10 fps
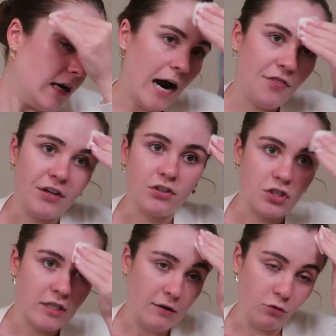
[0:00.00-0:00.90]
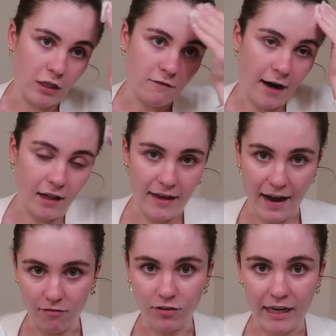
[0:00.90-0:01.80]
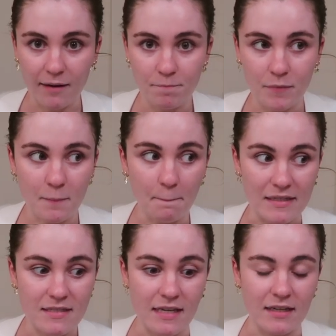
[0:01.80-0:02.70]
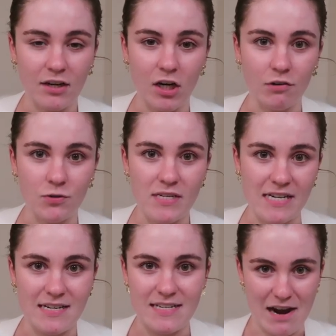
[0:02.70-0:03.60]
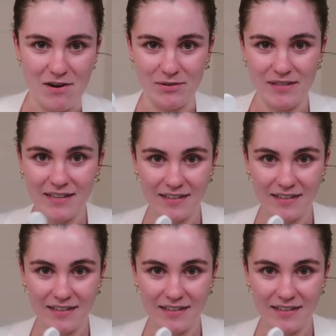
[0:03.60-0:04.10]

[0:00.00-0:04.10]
I think just I really finally have like my skincare routine down.